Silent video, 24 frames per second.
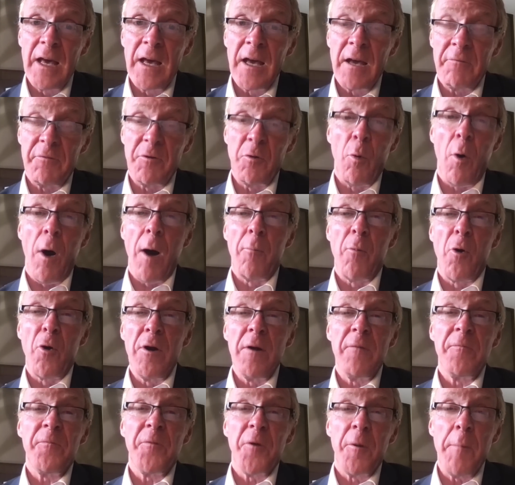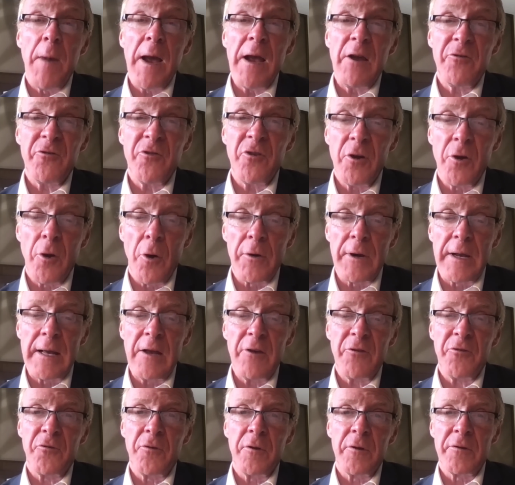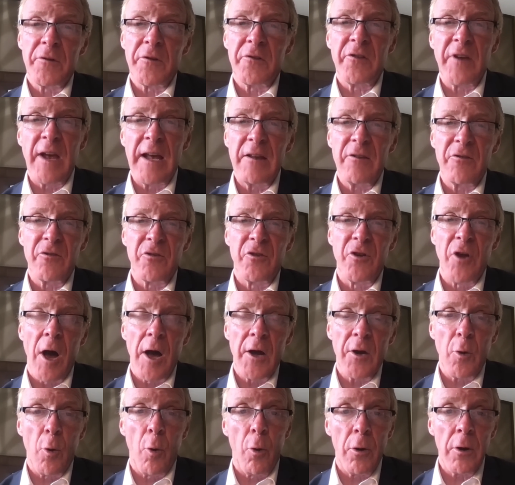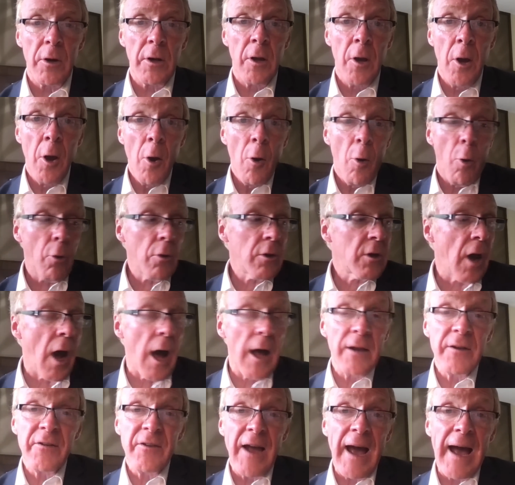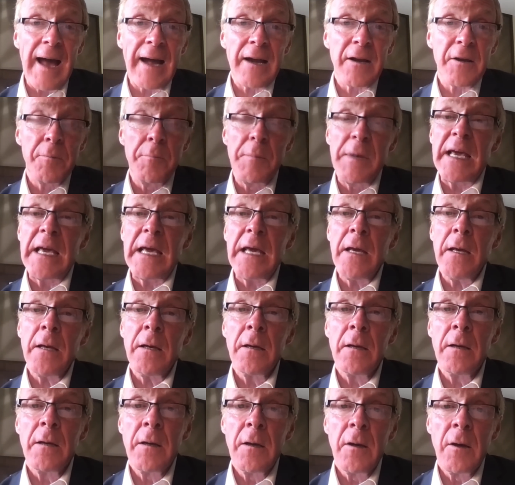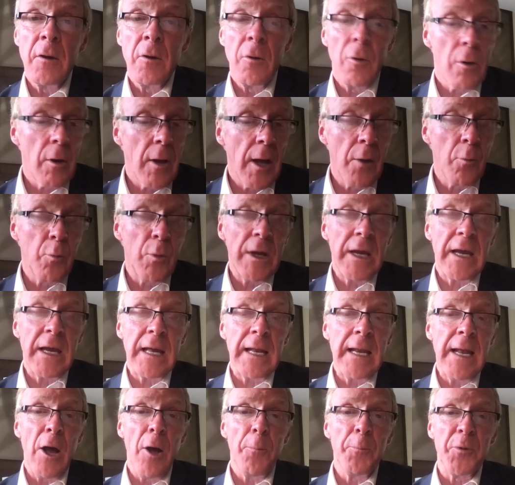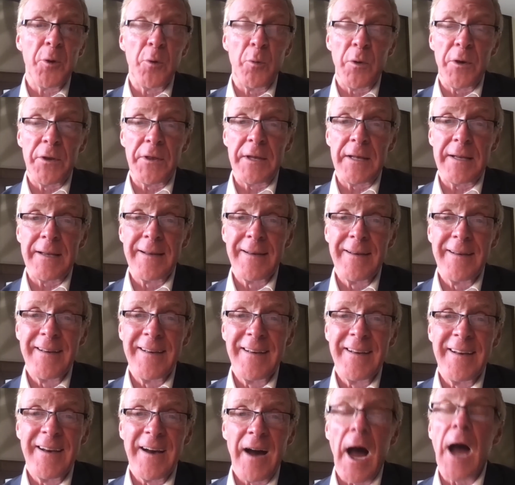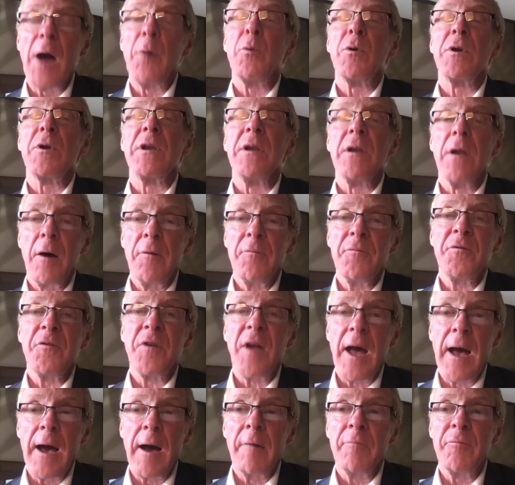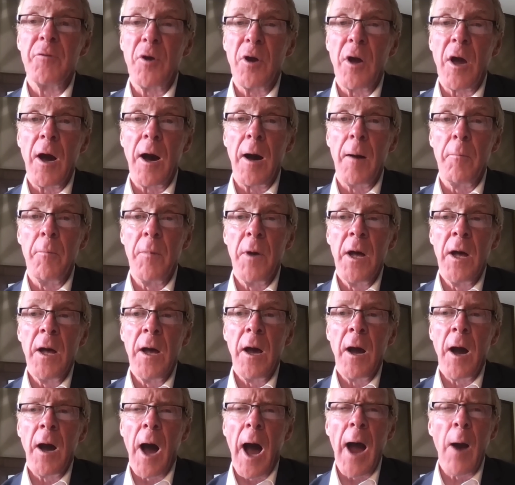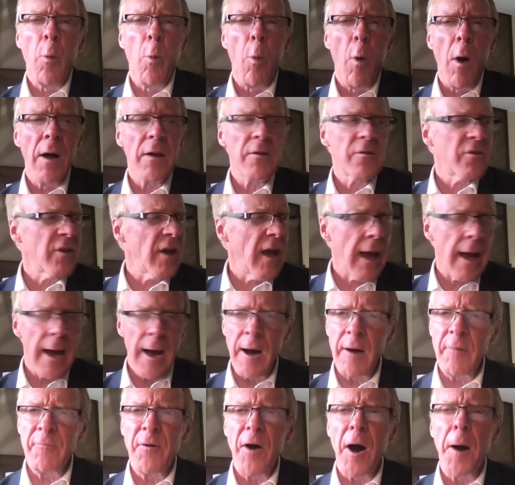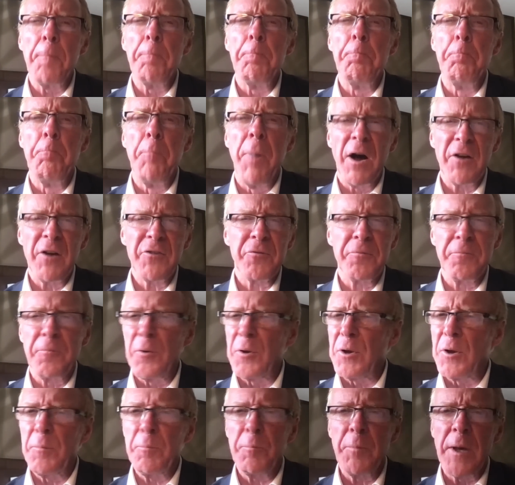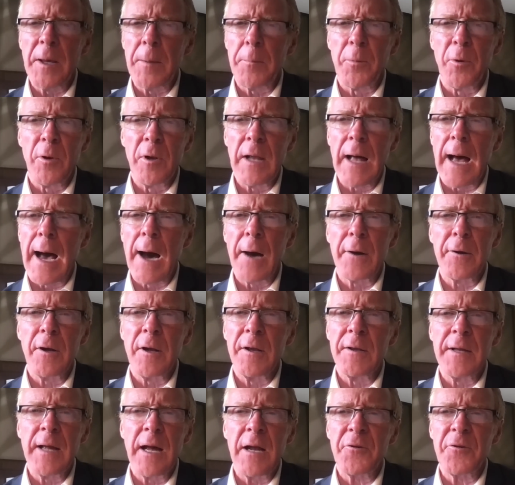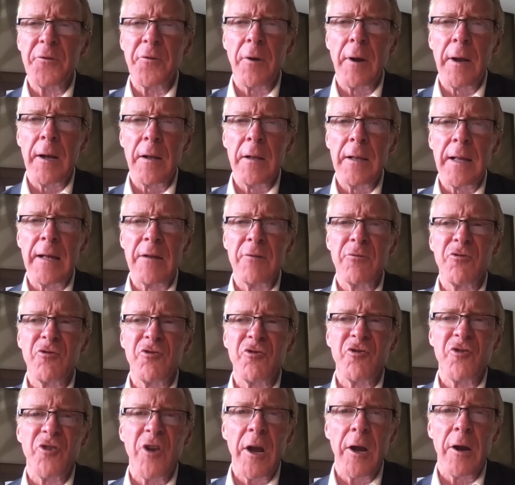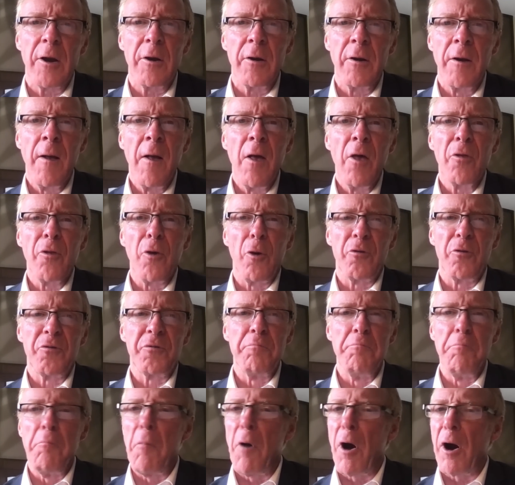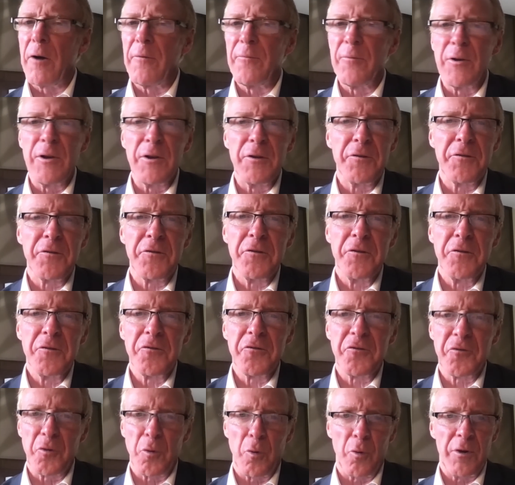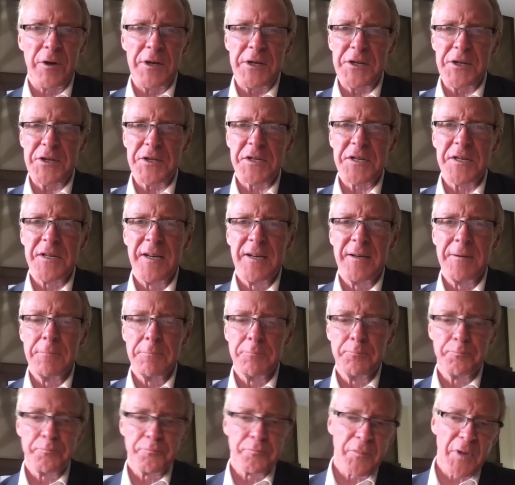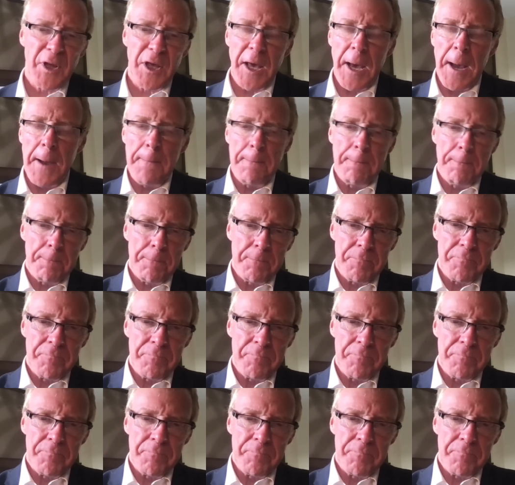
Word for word: if you want more information go to historyofthesaints.org or contact me and we can help you with it i would love to have you come I want to have a bus full of people out on that trail and share those marvelous stories. Okay.